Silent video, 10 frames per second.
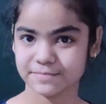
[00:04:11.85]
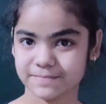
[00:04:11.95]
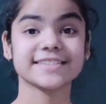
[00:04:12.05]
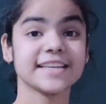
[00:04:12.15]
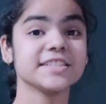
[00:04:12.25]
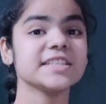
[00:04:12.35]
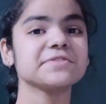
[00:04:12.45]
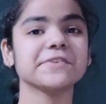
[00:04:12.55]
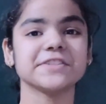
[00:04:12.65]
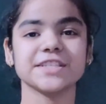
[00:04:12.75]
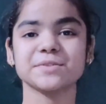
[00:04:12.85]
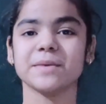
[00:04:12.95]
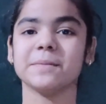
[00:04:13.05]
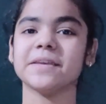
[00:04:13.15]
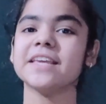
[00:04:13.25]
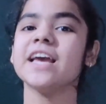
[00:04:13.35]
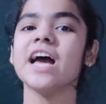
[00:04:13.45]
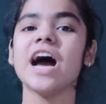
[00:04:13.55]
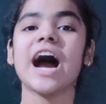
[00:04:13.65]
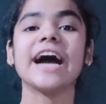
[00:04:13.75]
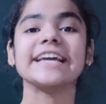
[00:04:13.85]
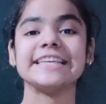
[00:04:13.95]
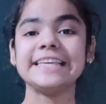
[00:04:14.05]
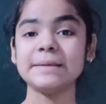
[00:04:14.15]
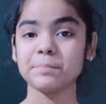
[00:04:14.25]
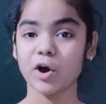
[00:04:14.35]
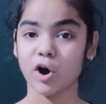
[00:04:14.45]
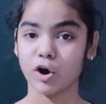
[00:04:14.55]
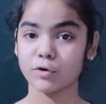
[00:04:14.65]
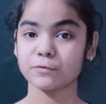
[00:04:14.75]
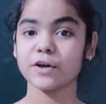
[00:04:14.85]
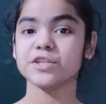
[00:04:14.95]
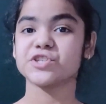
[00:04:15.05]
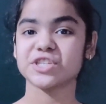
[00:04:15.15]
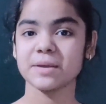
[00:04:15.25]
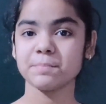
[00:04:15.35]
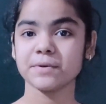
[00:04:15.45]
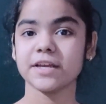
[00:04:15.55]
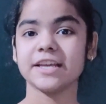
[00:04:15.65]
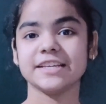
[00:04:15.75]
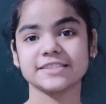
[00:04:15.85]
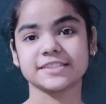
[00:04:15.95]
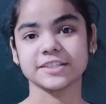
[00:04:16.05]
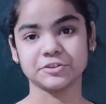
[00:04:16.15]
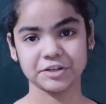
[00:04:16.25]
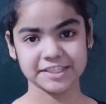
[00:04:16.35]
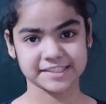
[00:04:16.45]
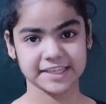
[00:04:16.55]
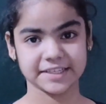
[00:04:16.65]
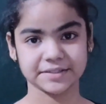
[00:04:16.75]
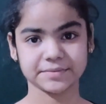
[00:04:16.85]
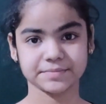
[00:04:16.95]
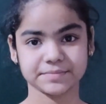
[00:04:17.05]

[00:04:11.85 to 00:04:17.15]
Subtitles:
A sentence for this may be, a heap of sheep is grazing.